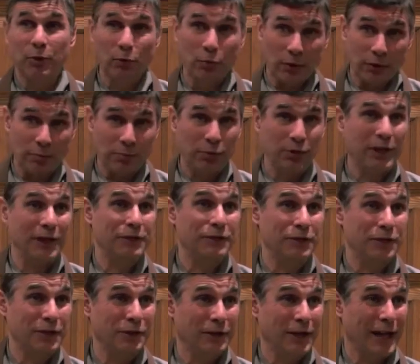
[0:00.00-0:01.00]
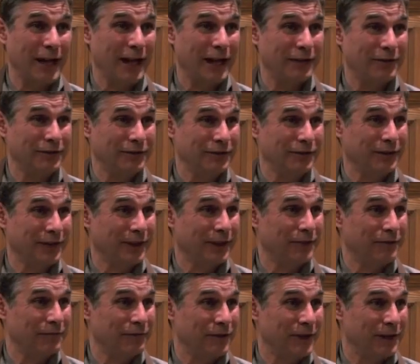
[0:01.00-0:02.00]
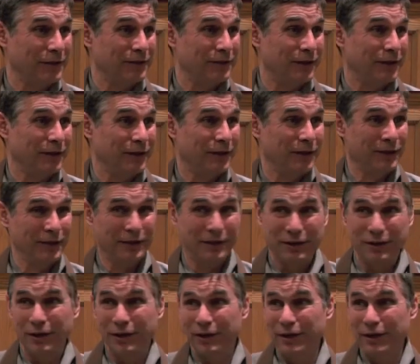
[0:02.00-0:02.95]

when plexiglass got invented and